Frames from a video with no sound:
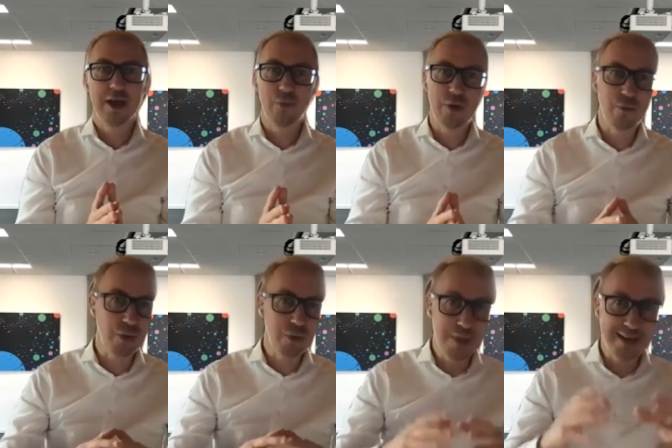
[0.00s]

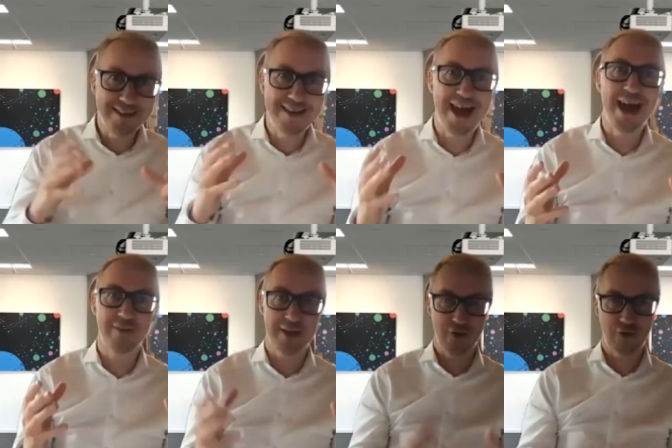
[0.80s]
with many
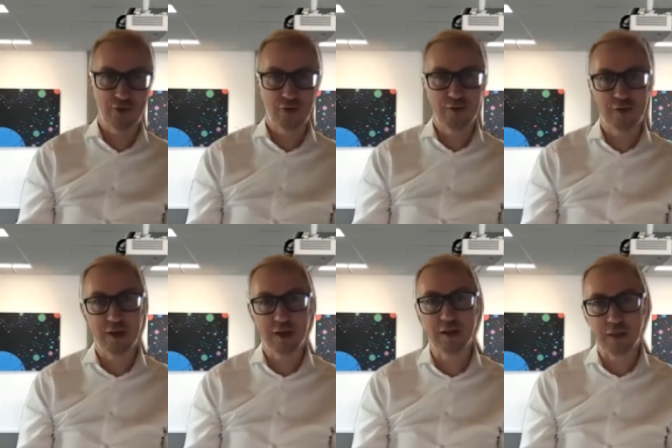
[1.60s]
tax agencies
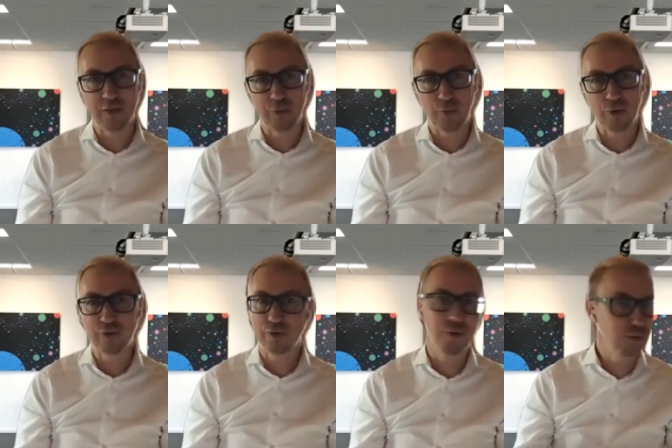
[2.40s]
in the
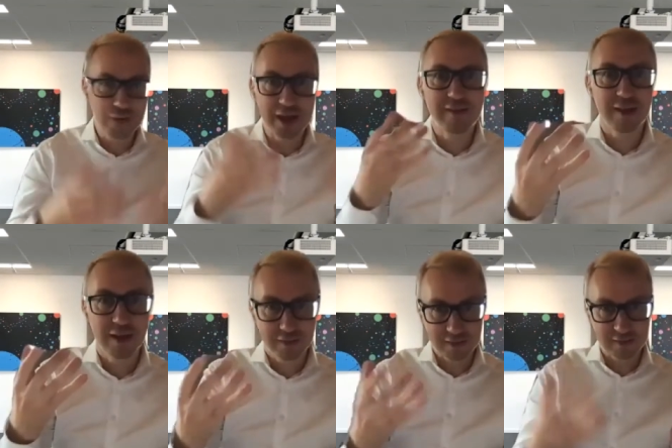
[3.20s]
world. So
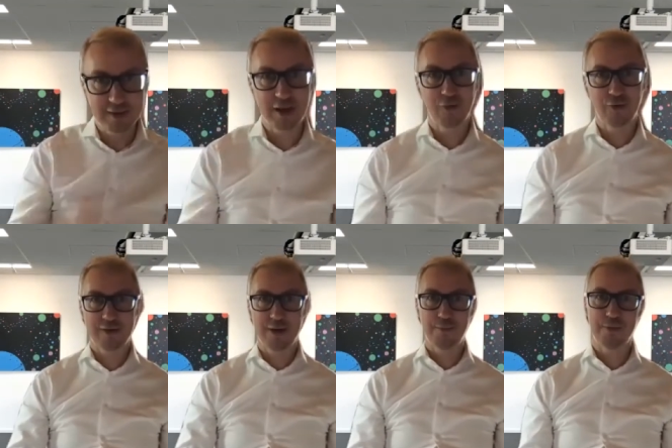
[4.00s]
that's another
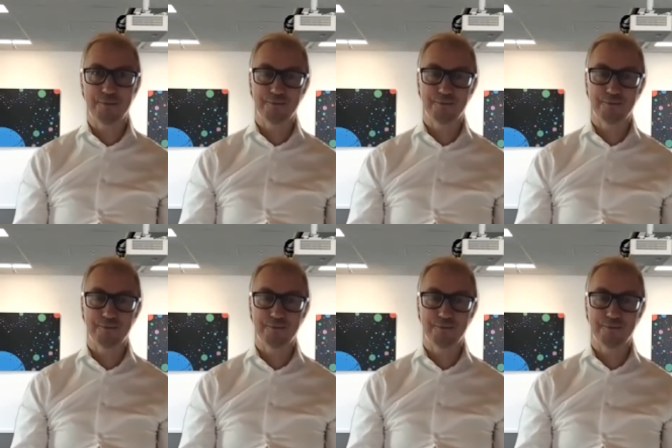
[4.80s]
example.